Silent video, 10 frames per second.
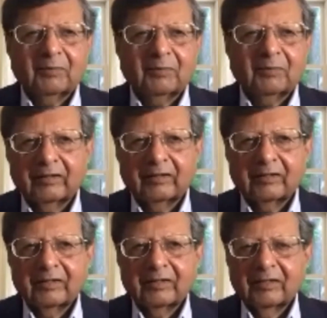field
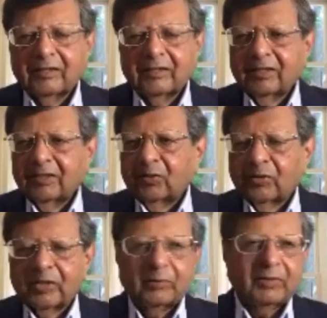or
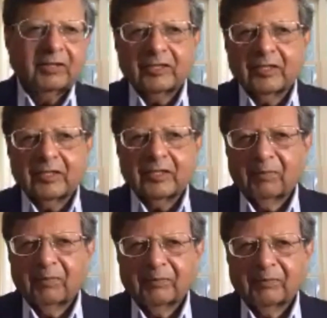immigration
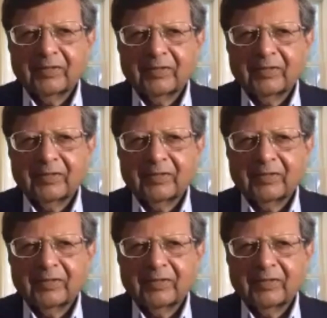problems.